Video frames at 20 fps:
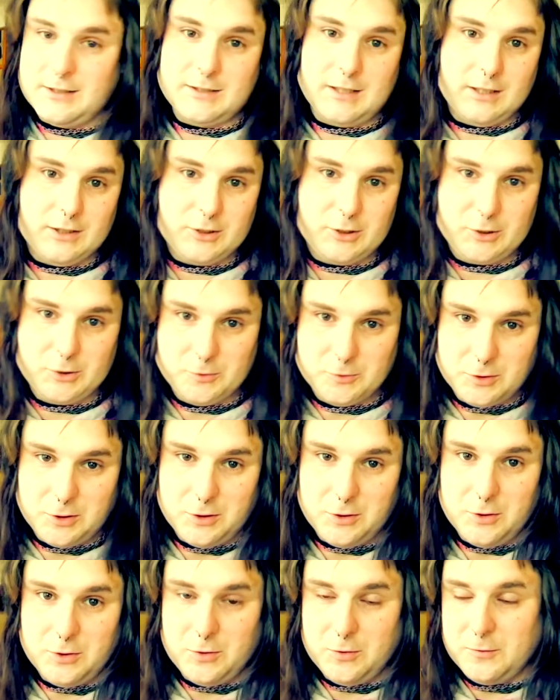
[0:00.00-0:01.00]

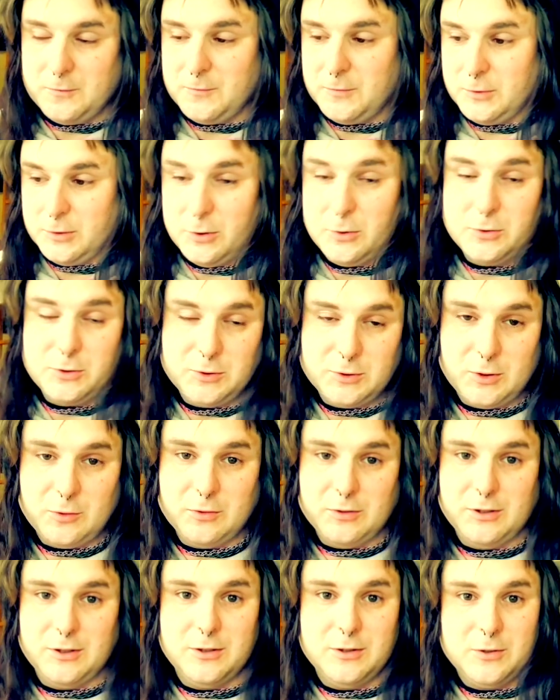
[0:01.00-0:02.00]
Sanshiro, for those who don't
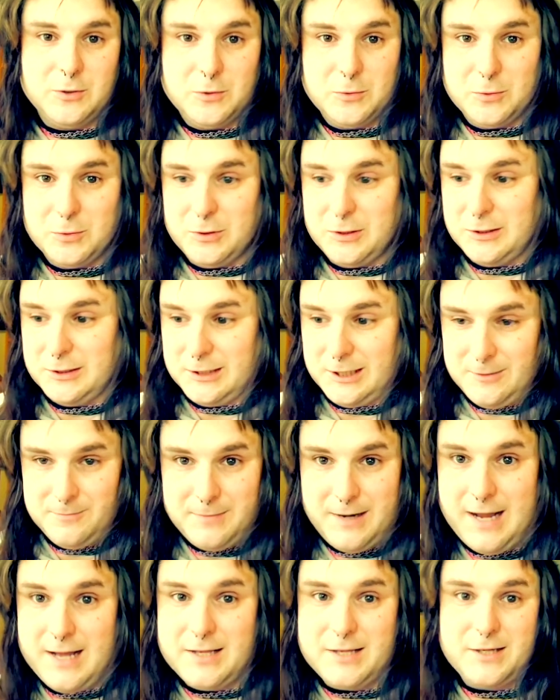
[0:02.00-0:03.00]
know, was a
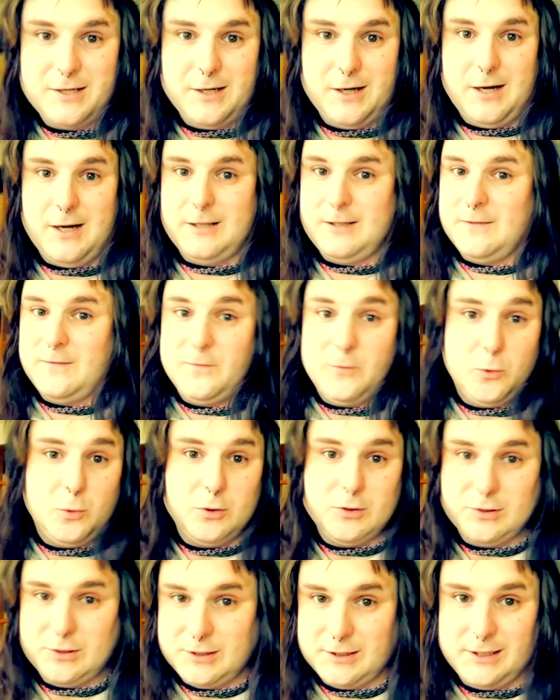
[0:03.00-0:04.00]
mascot
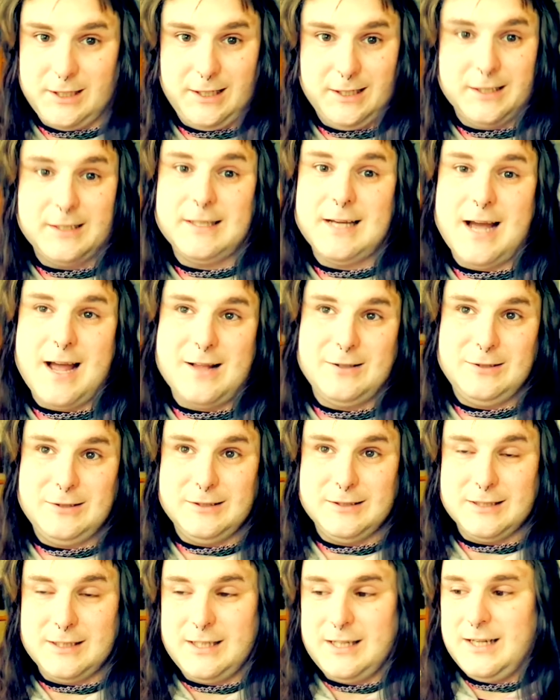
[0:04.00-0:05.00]
for the Sega
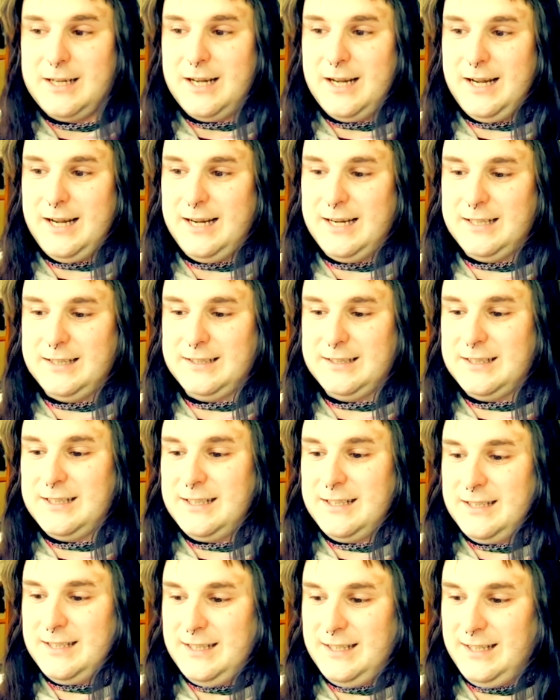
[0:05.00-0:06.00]
Saturn, and
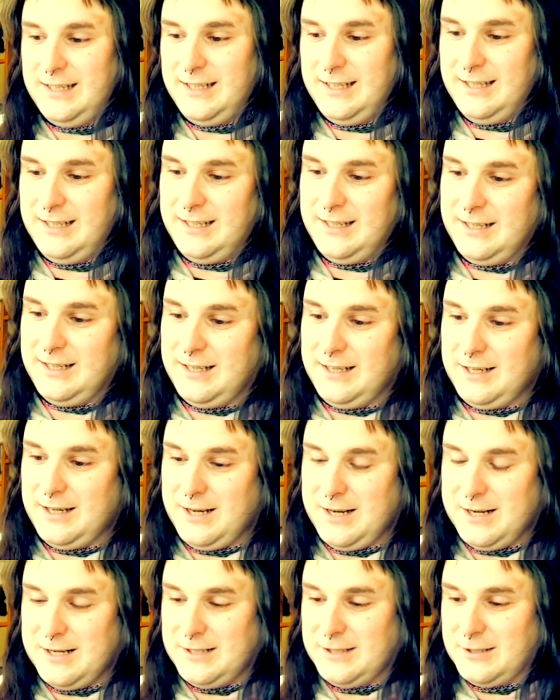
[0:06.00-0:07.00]
he
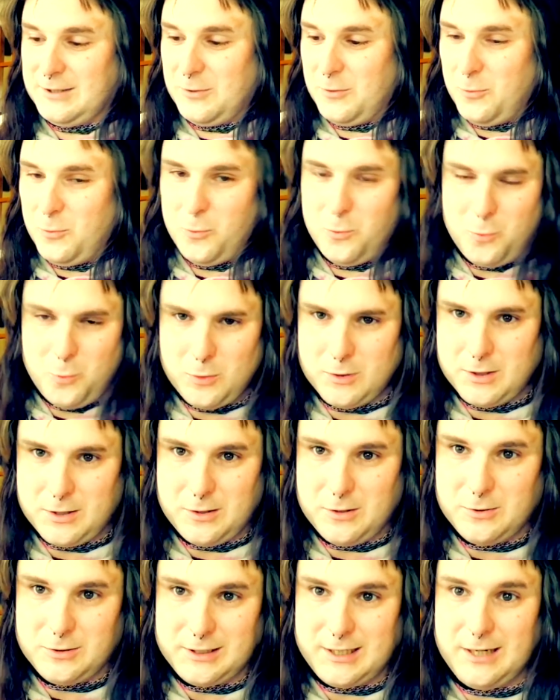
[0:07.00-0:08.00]
is one of
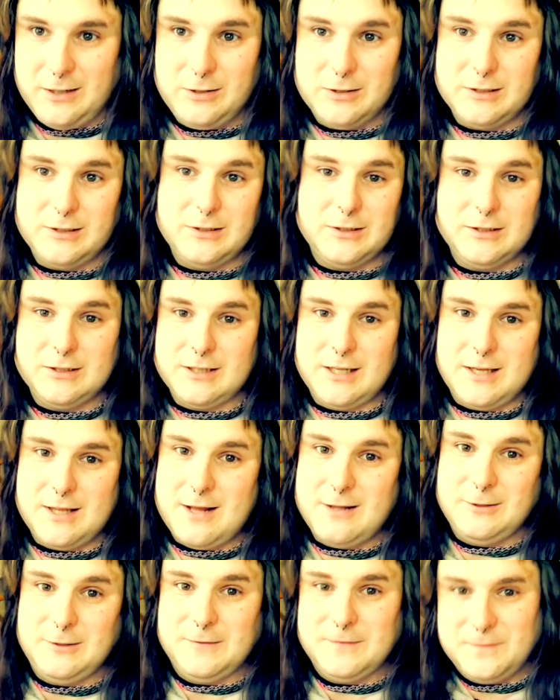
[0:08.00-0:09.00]
those characters that
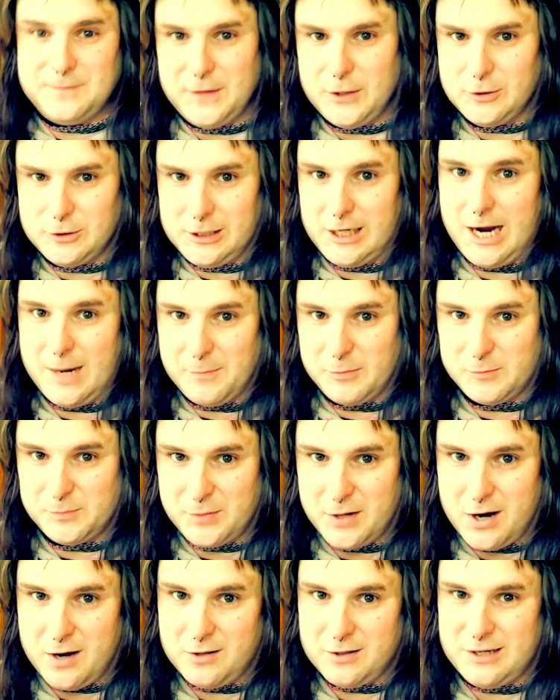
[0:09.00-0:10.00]
are very
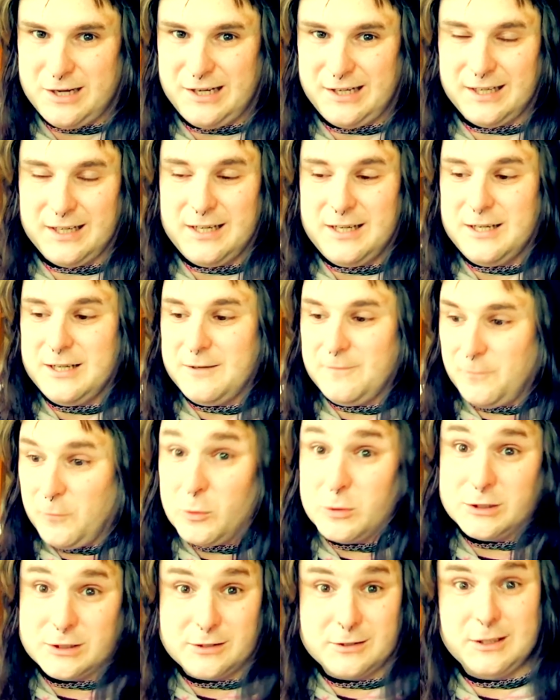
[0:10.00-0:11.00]
hyperbolic for
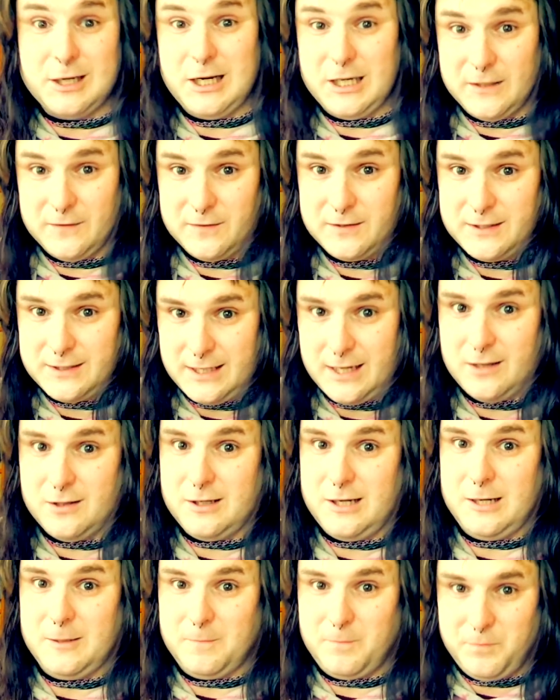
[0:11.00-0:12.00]
the sake of
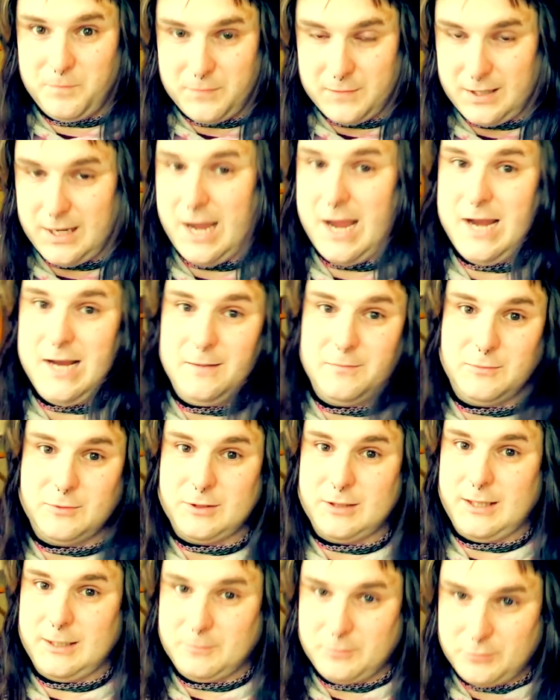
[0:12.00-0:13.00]
selling games and